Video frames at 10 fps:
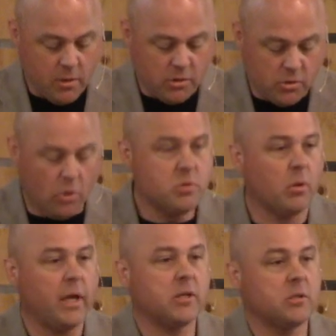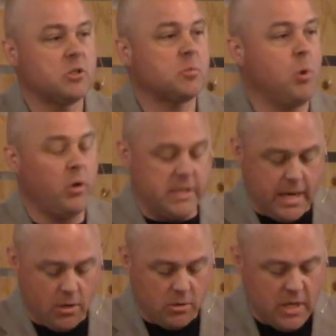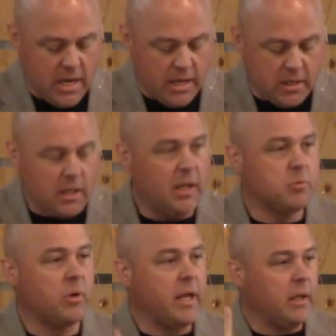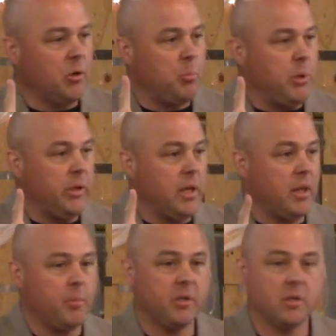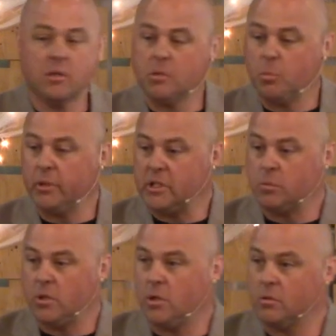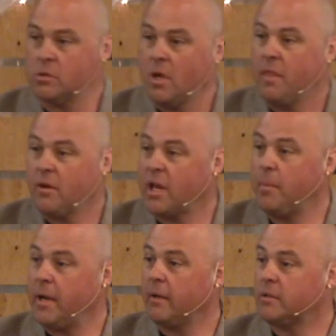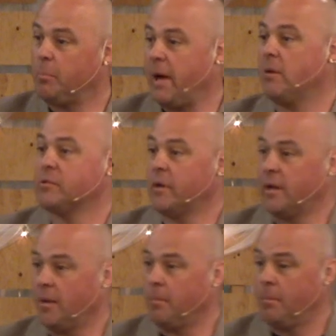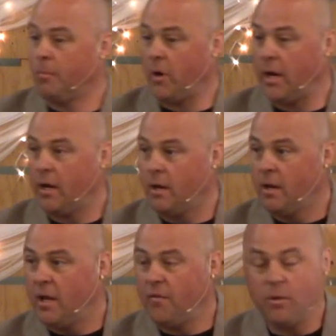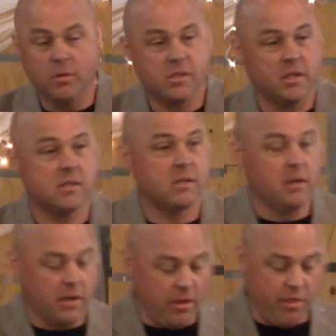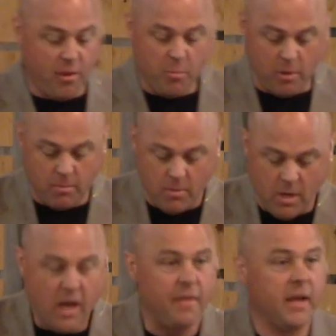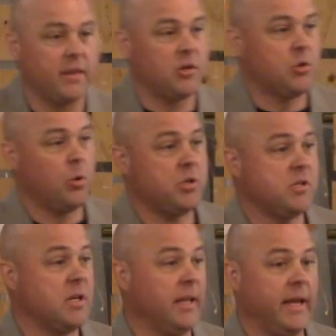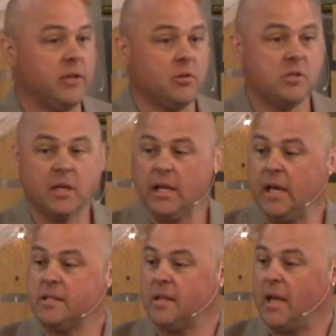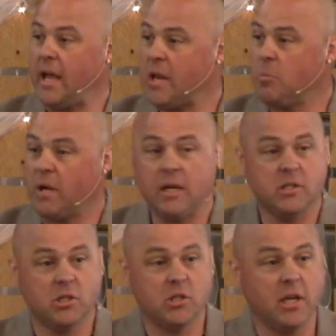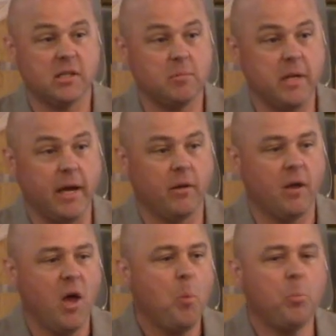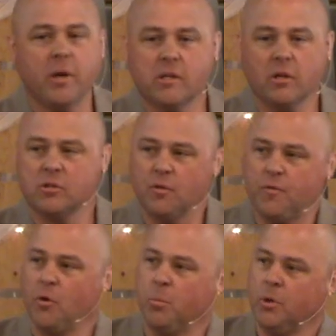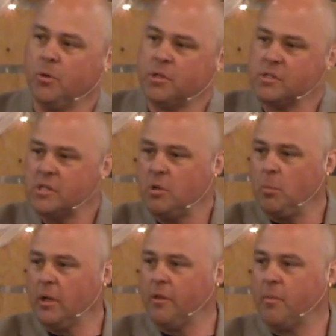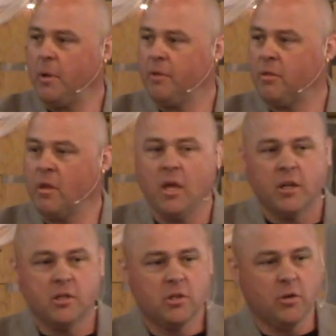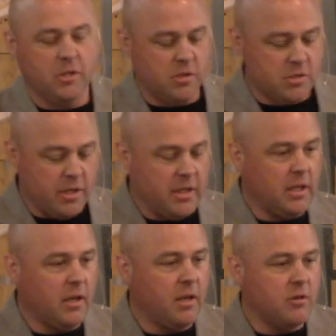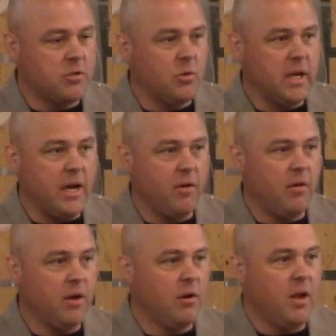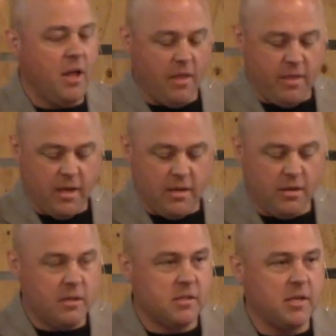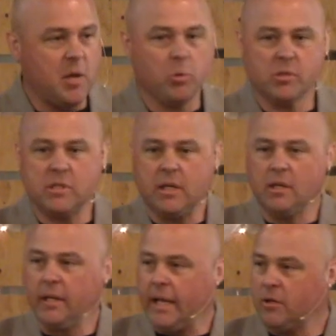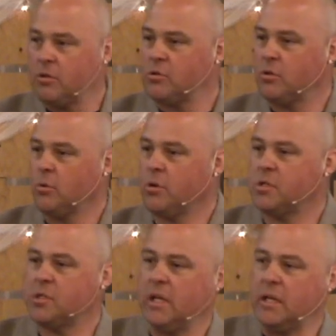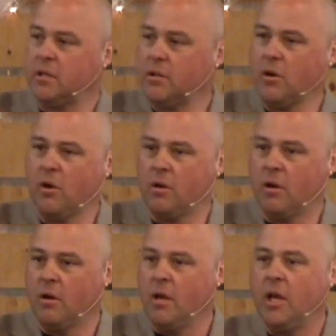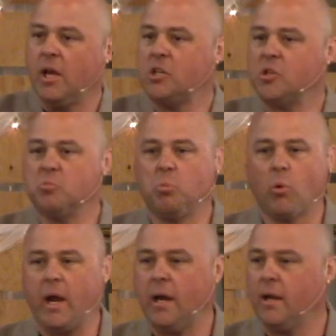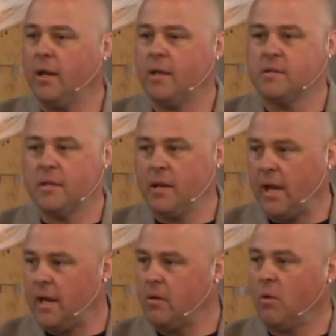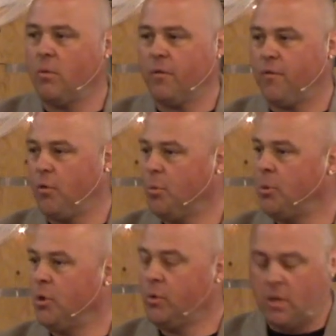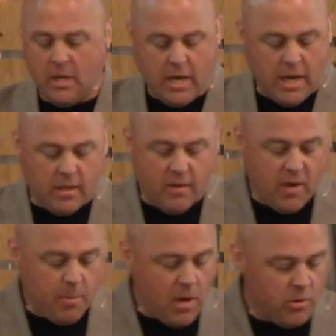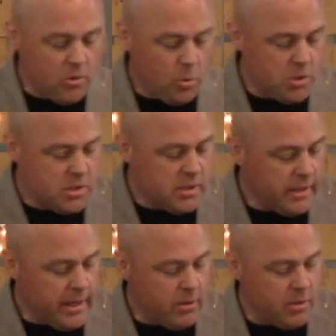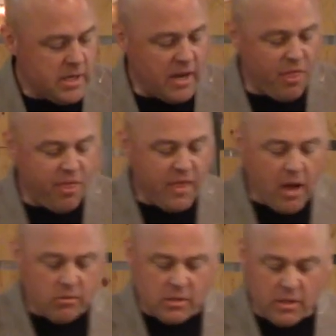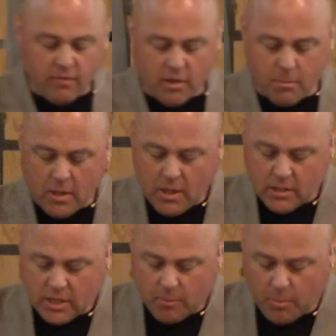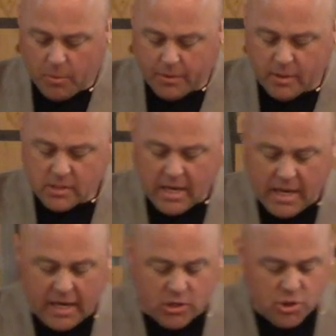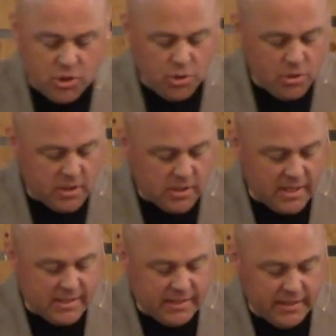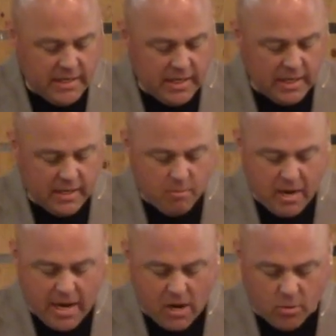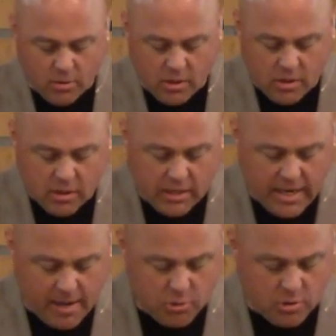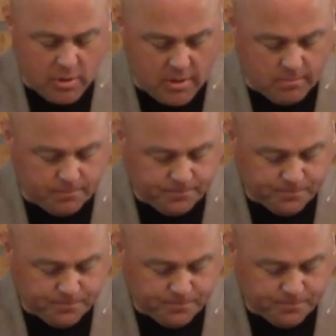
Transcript: Those swords were like small daggers, and the clubs were like a little billy club that the, the police would use. They're coming out to pounce on him, right? If he resists, they're going to thump him. And they got their torches and lanterns in case anybody needs to chase him down. But it's also full moon. This is in the middle of the month. Did you notice there's nothing, there's no account out here that the disciples needed lanterns or torches to get to the garden? It's as bright as the night with a full moon, and they've come out with torches and lanterns, and a thousand of them to come upon this. And Judas is leading them out to capture him,